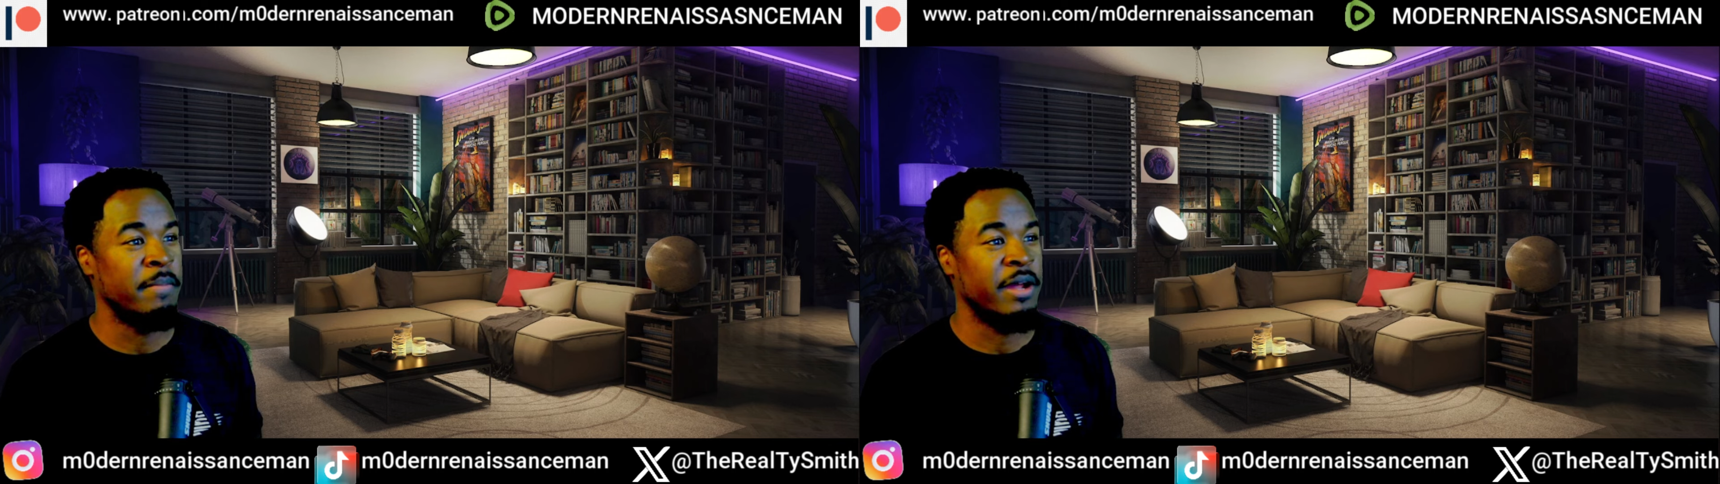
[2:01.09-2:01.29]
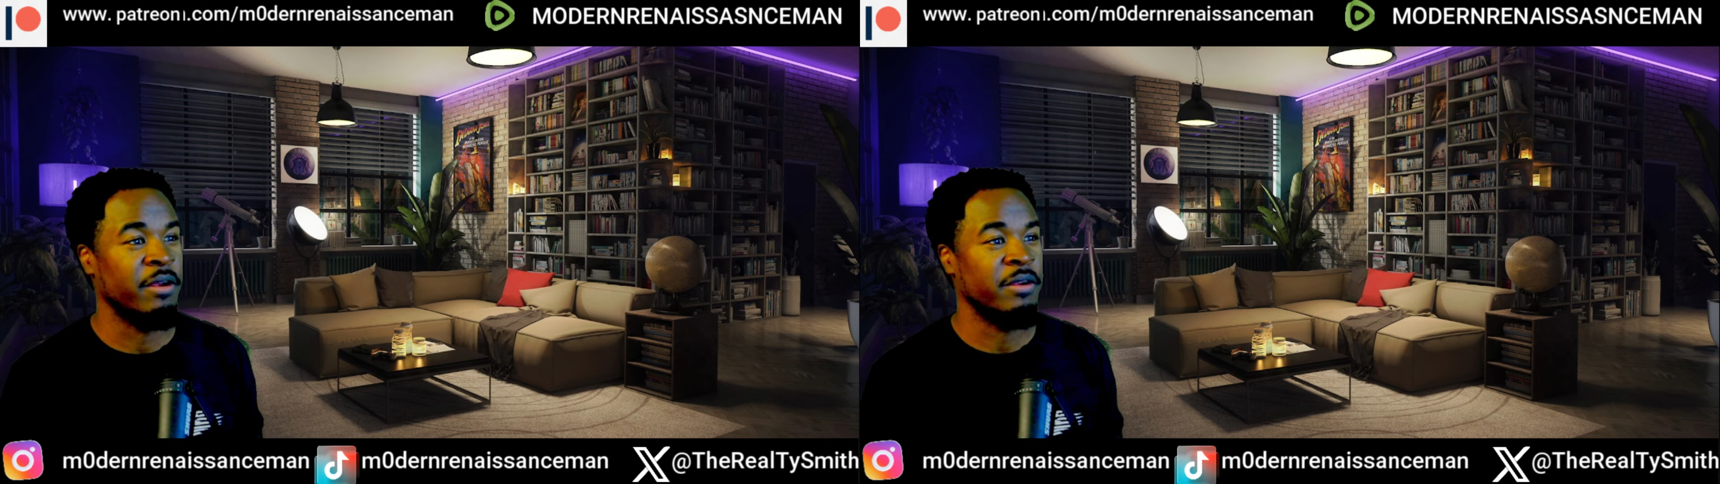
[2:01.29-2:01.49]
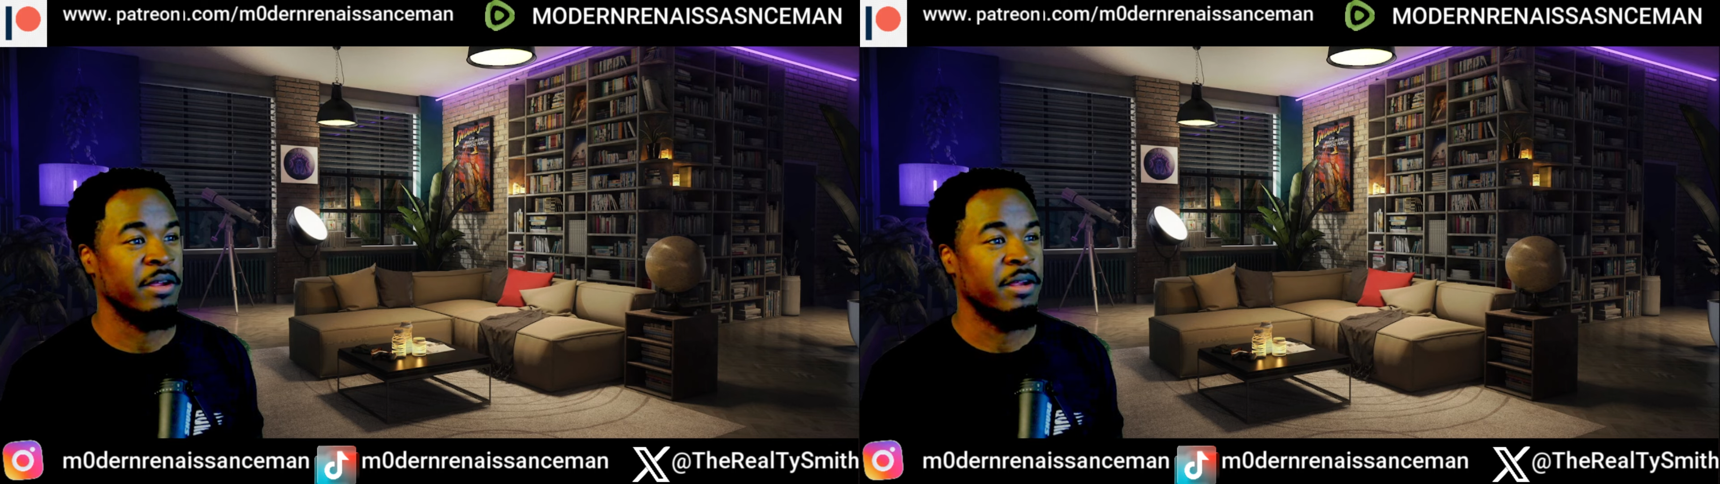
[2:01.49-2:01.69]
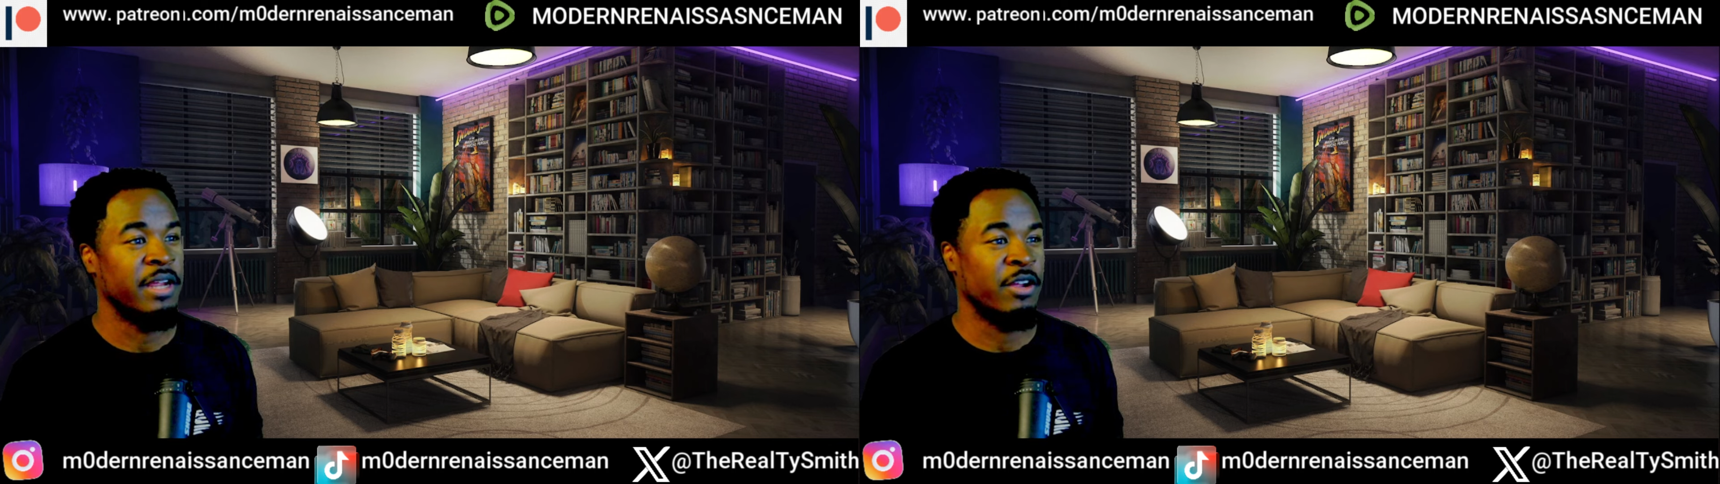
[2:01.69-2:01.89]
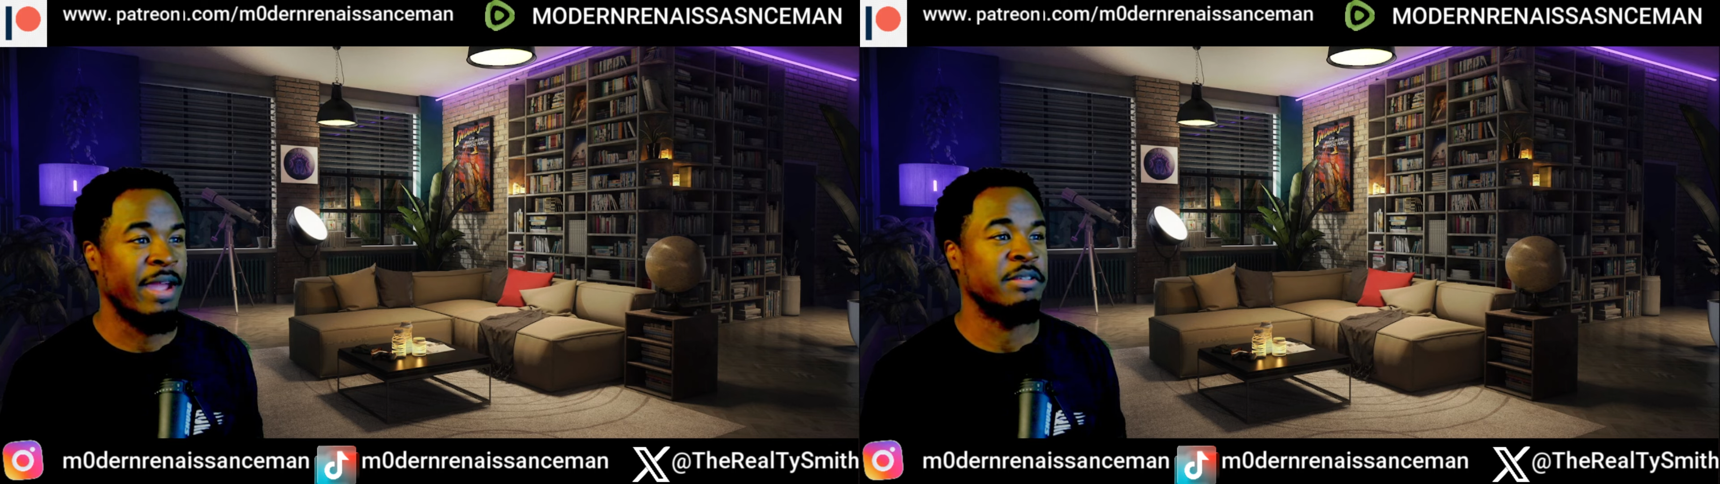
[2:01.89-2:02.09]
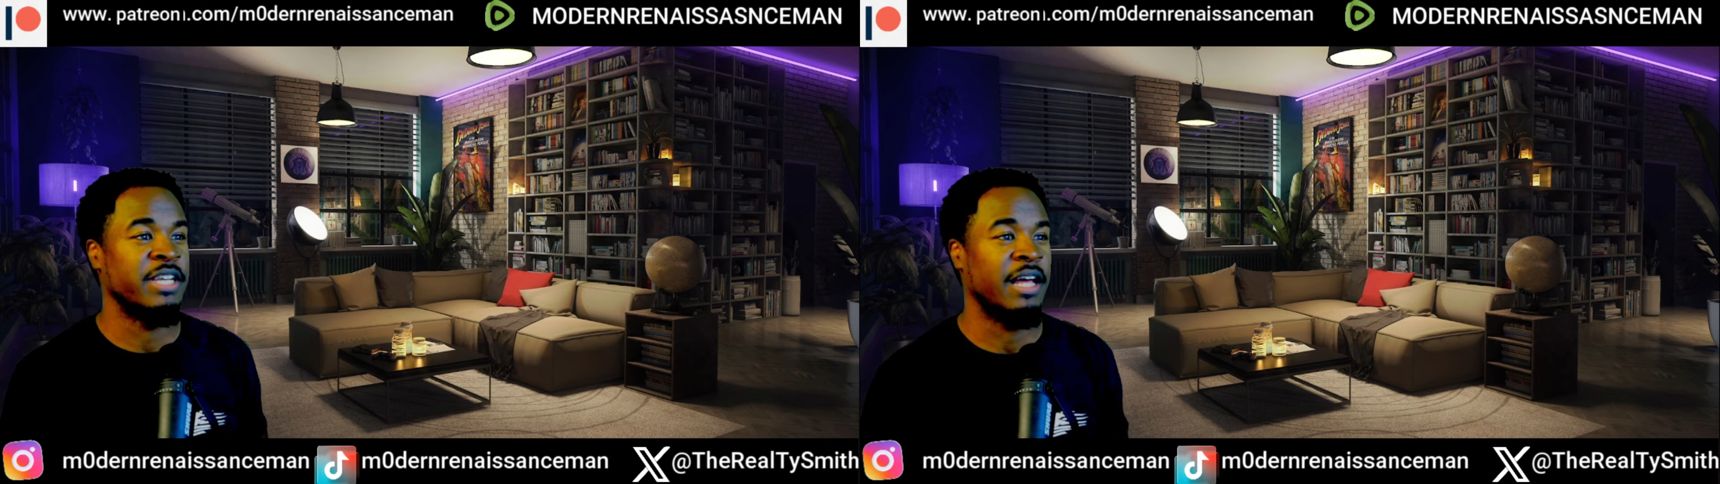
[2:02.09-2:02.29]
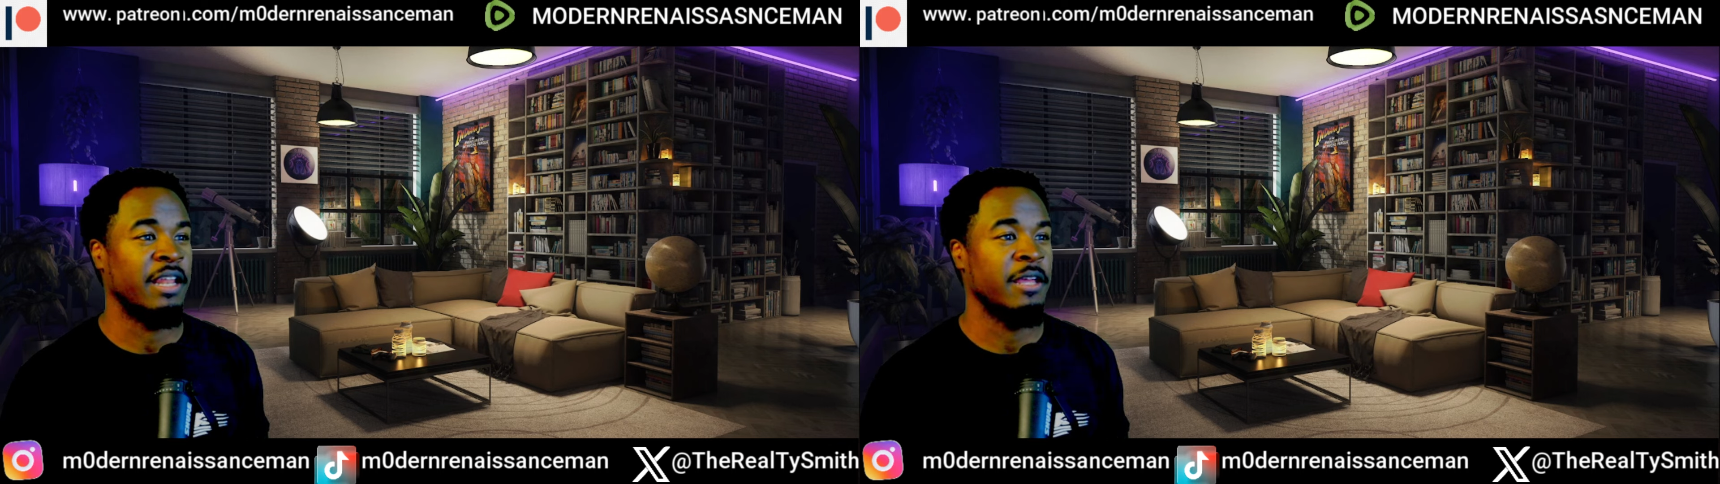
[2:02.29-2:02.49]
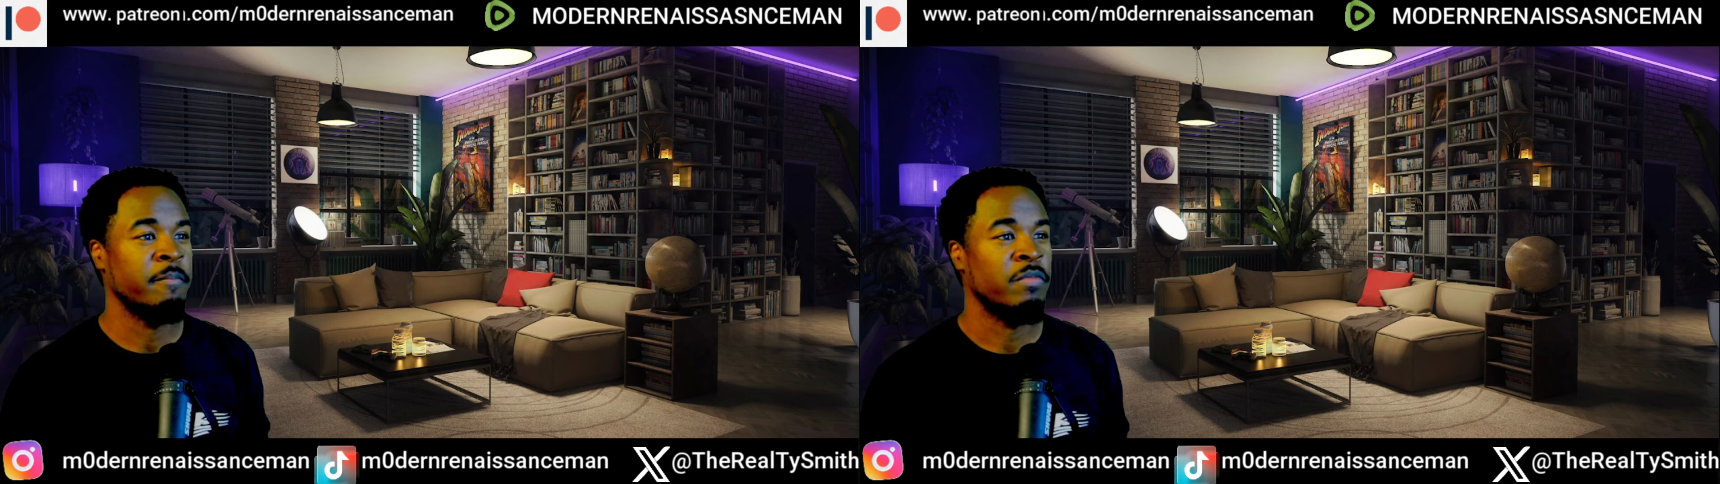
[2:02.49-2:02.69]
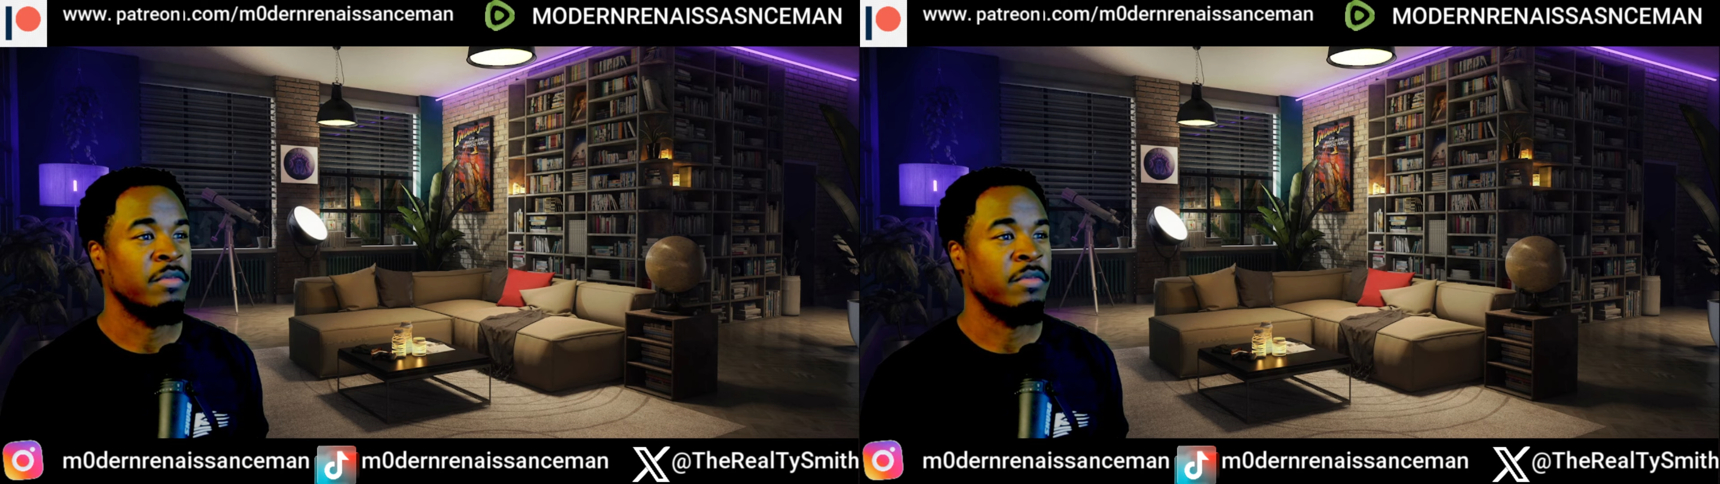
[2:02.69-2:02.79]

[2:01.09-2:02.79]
butter and grape jelly